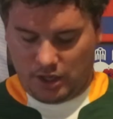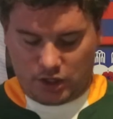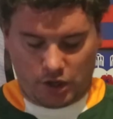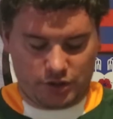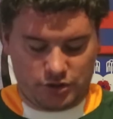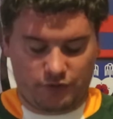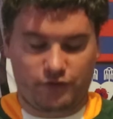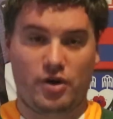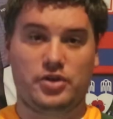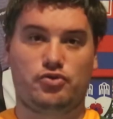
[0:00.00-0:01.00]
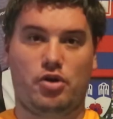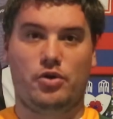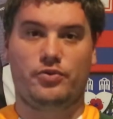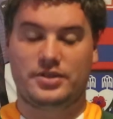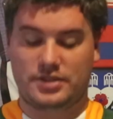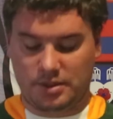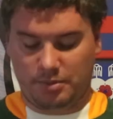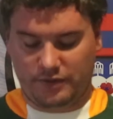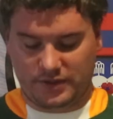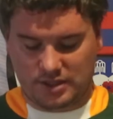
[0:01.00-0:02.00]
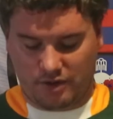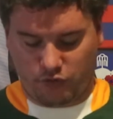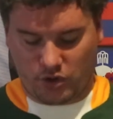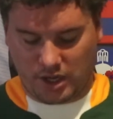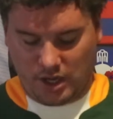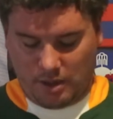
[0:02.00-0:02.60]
Going to the front row, this is a bit of a tough one,